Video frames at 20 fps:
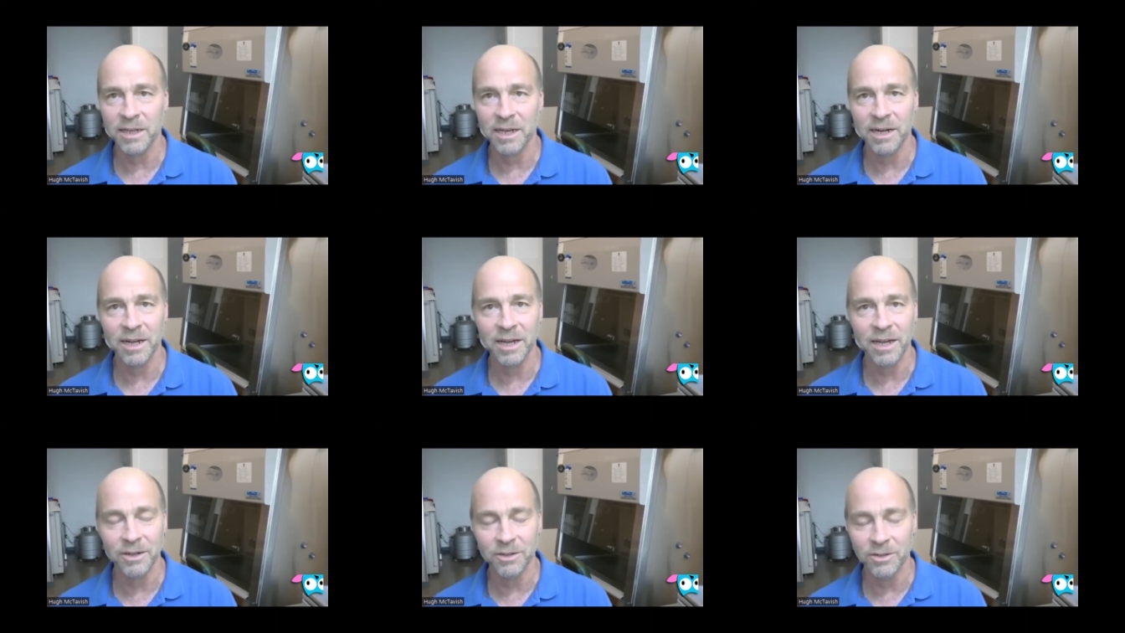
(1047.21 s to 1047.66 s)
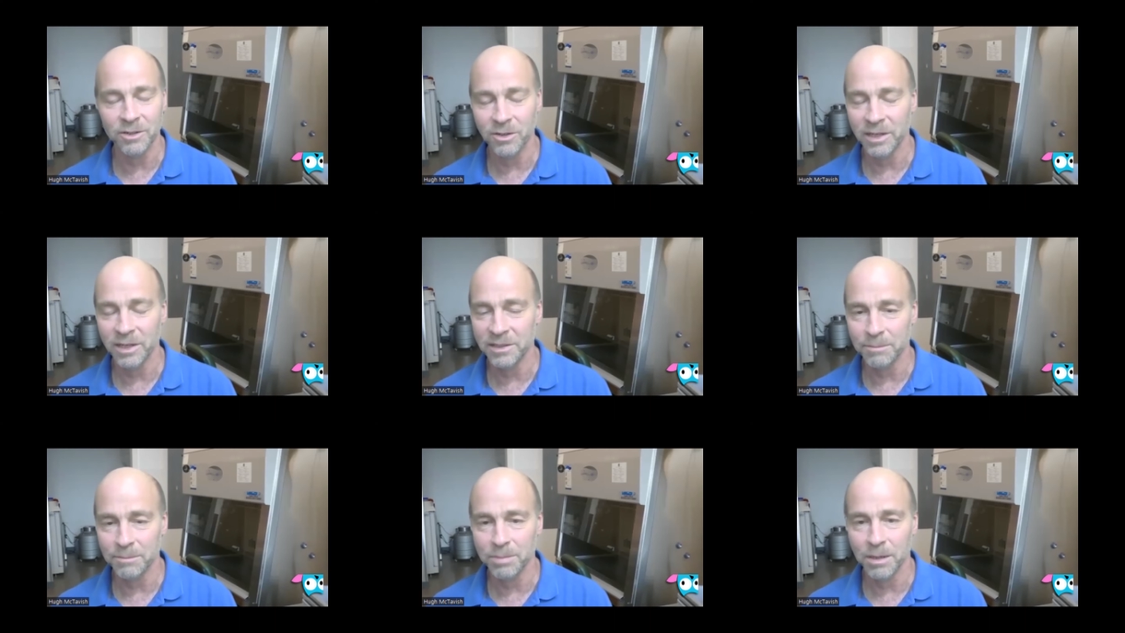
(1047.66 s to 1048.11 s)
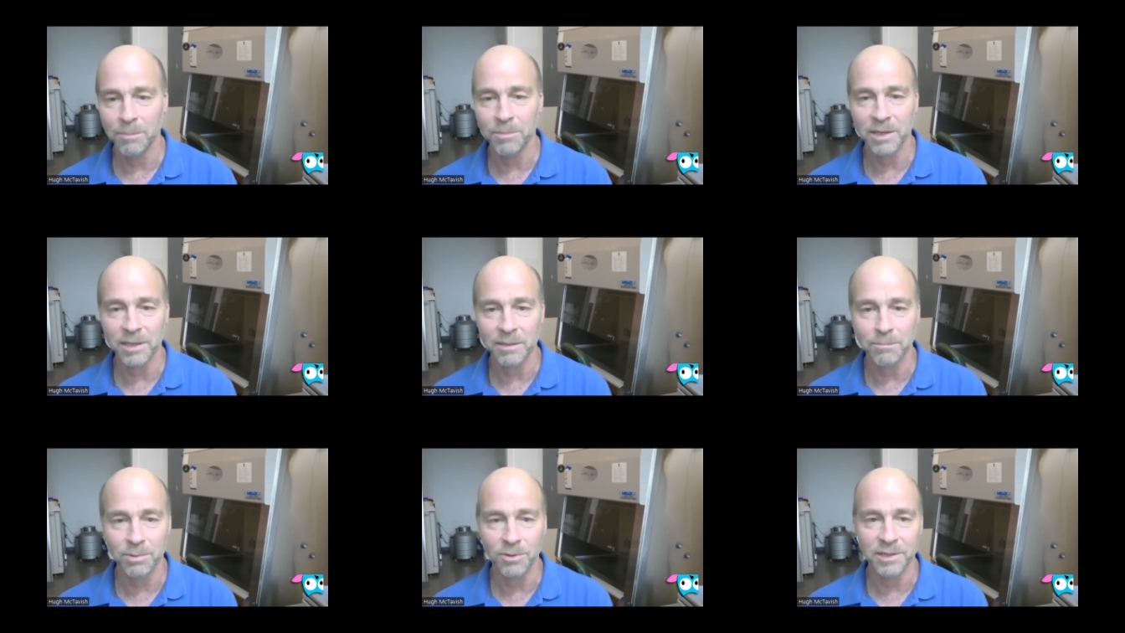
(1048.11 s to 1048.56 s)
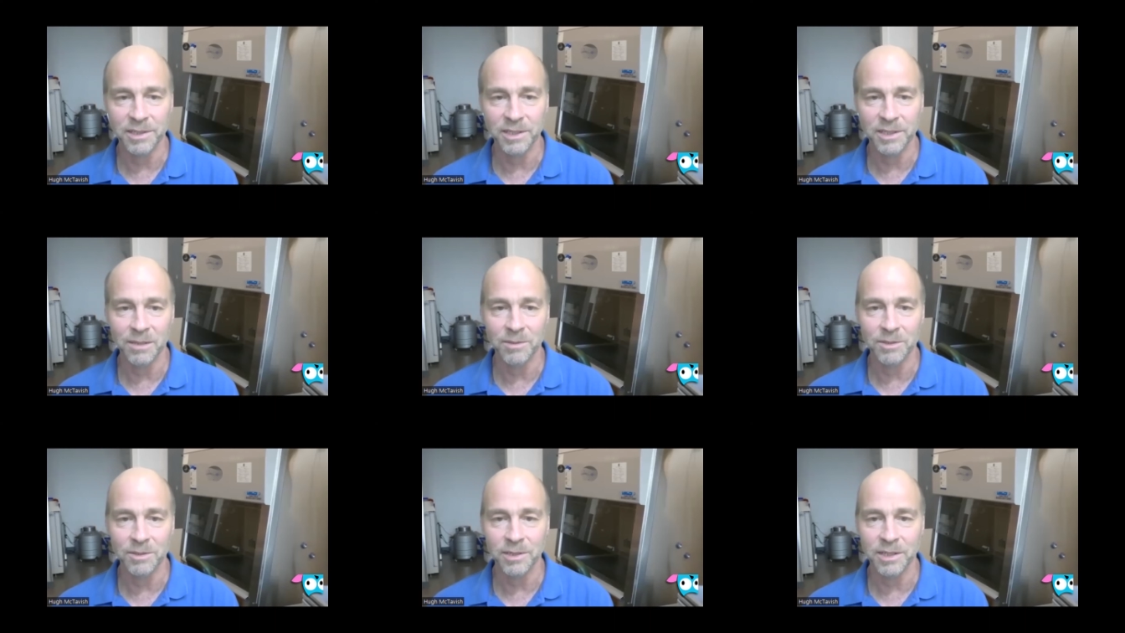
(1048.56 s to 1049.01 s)
I don't know. I think public employee
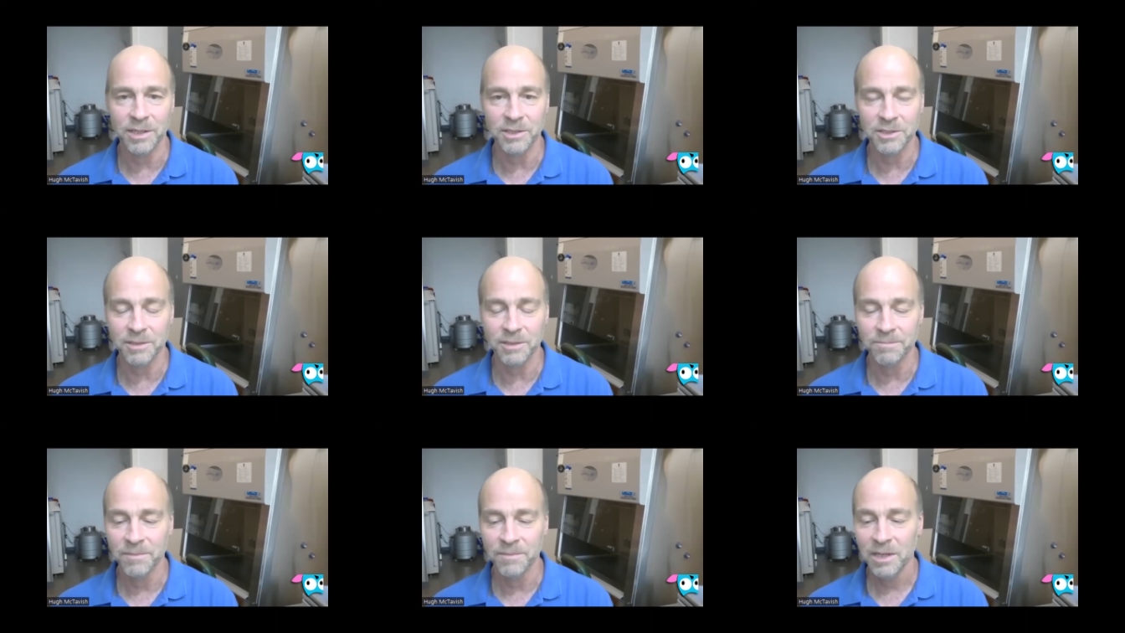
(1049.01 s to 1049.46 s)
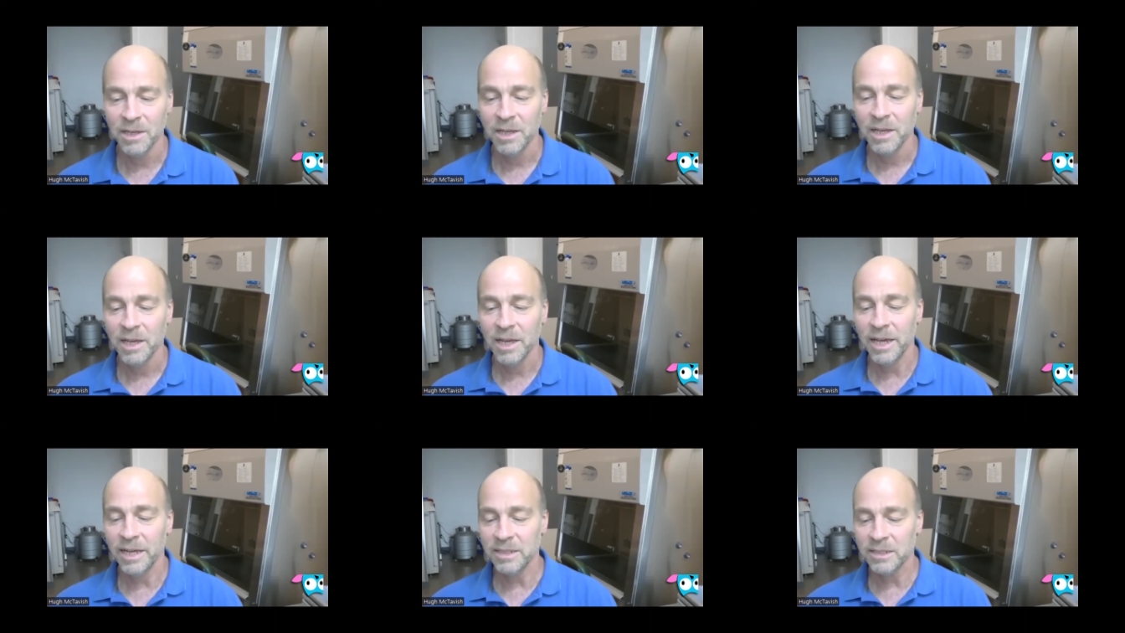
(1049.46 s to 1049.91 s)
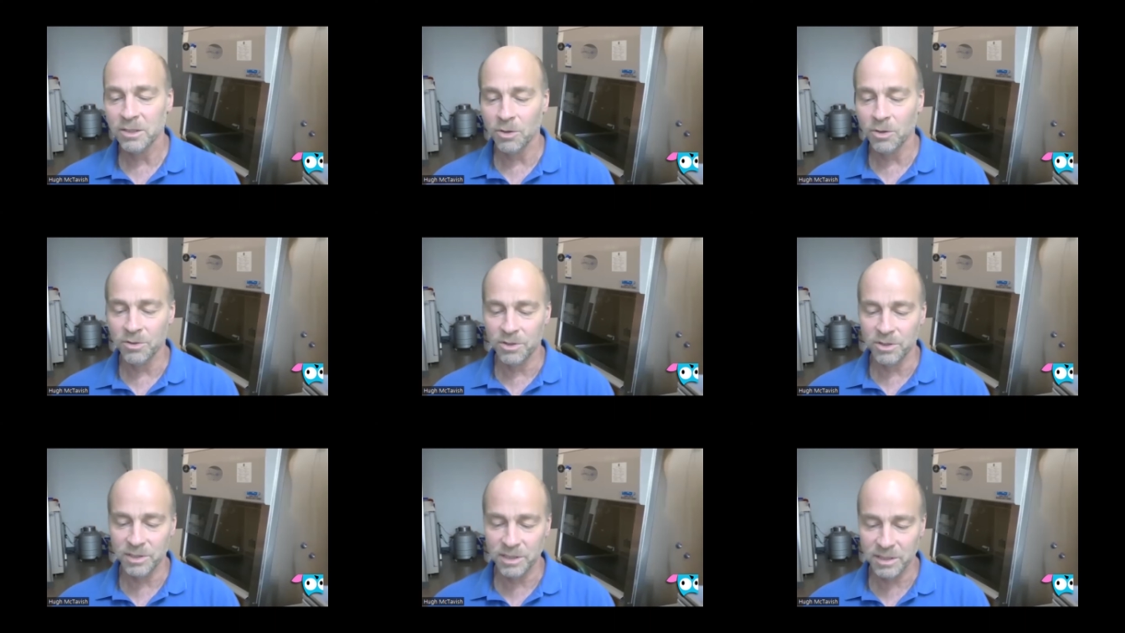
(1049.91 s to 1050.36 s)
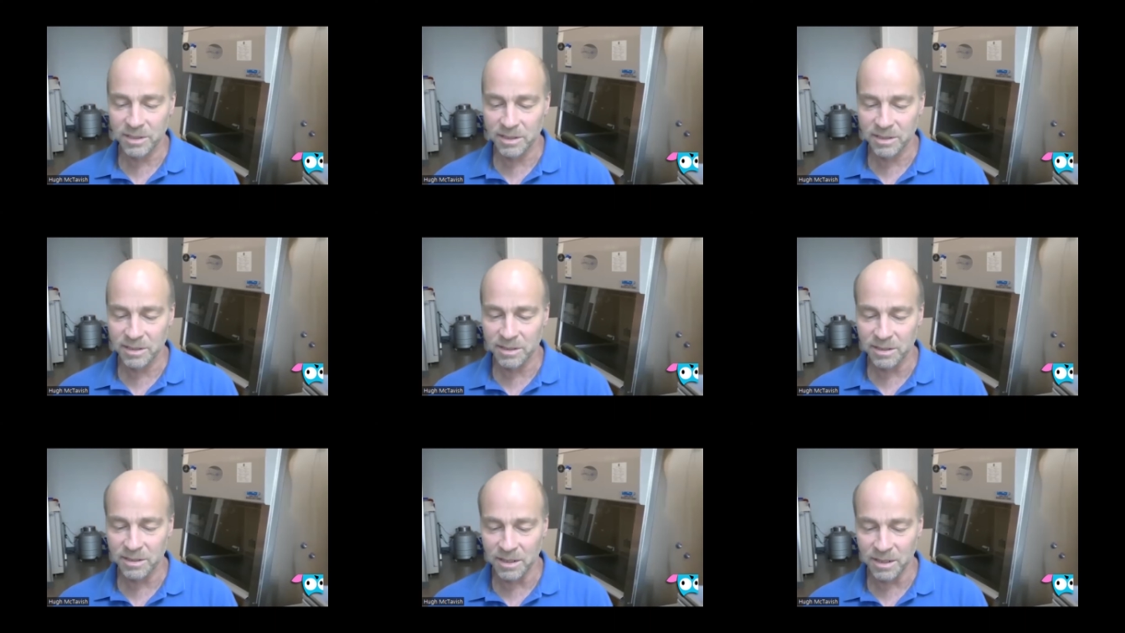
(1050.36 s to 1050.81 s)
arbitration, and so
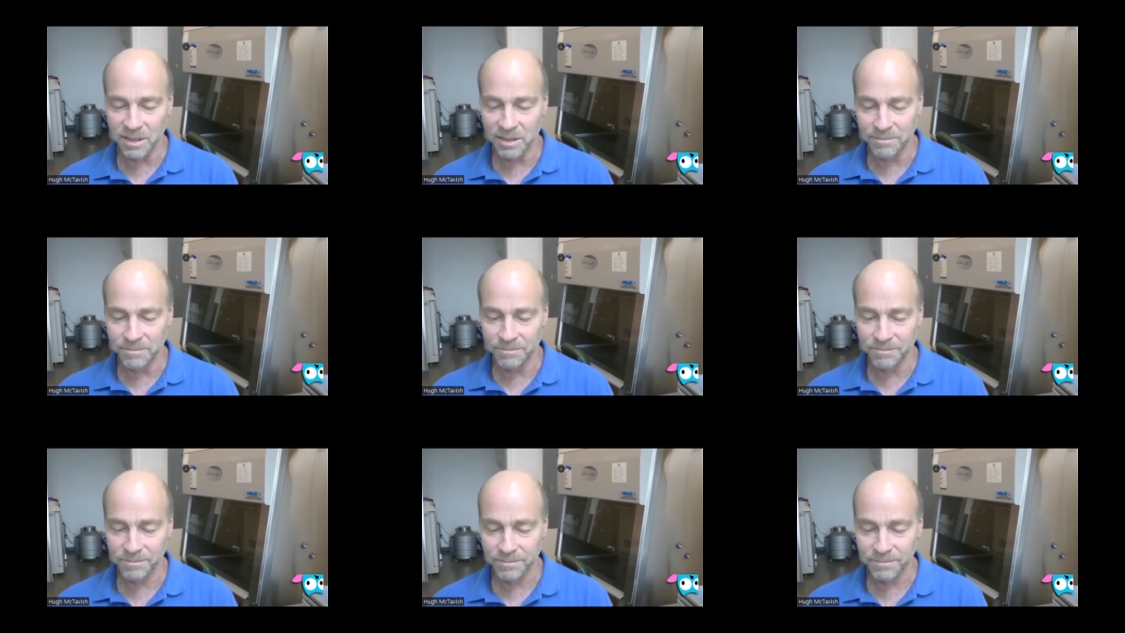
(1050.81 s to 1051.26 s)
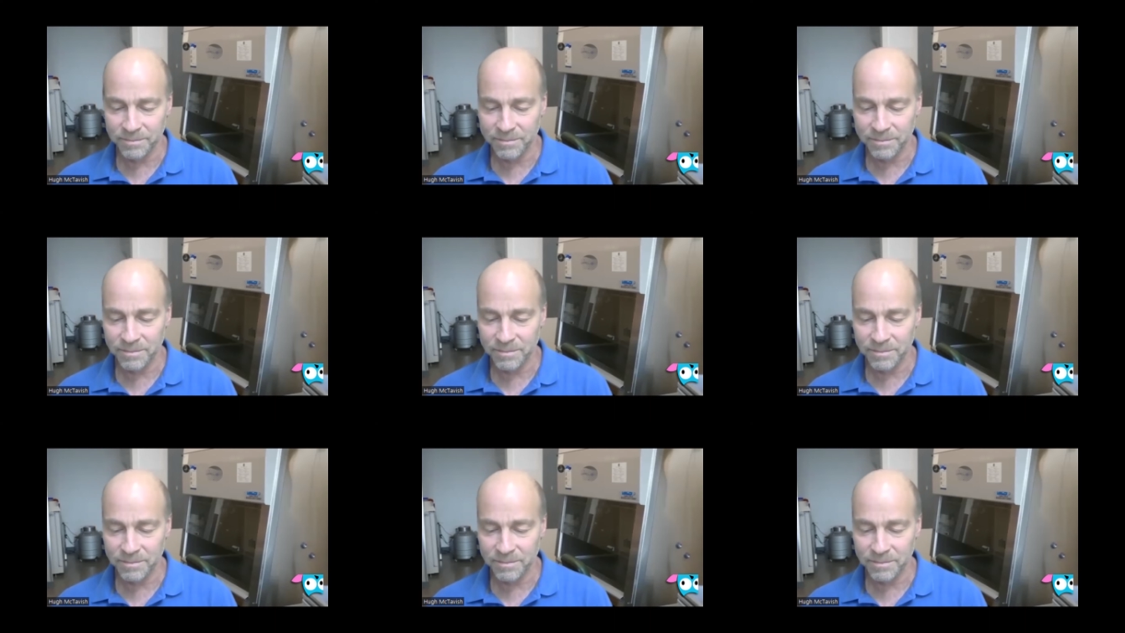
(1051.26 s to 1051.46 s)
there's um,